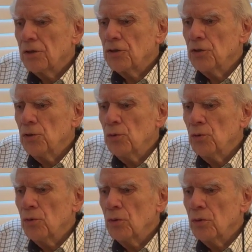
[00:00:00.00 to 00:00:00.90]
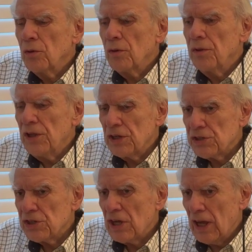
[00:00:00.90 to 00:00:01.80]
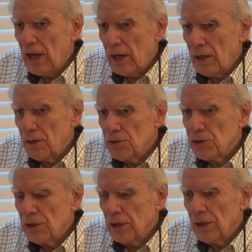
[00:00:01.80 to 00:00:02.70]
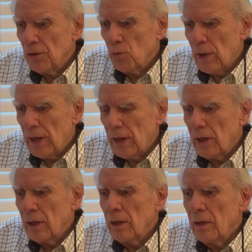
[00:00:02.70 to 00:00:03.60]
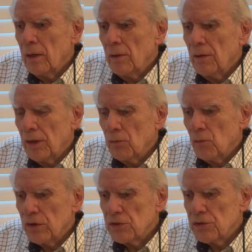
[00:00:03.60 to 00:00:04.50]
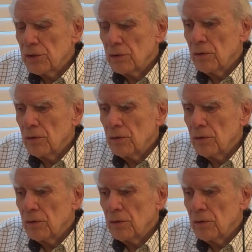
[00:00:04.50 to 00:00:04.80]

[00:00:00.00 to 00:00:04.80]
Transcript: to this age in a way that was